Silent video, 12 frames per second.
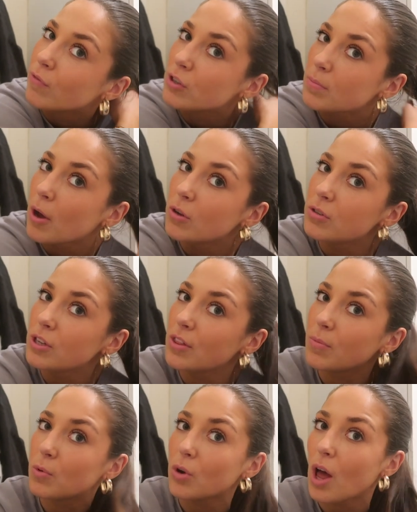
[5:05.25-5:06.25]
I've just posted
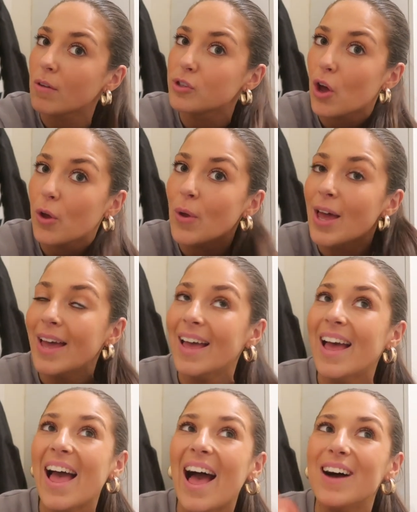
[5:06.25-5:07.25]
them all off. So
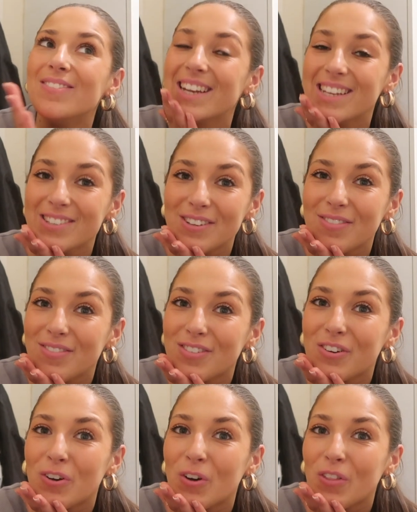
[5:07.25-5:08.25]
I'm really excited
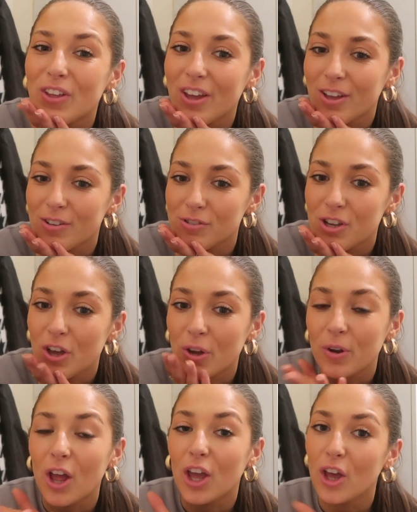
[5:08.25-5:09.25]
for the girls who,
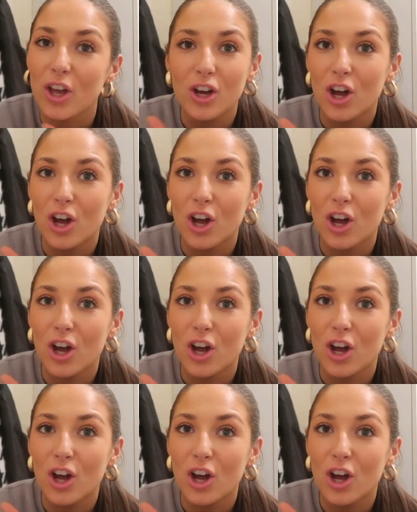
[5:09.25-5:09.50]
like,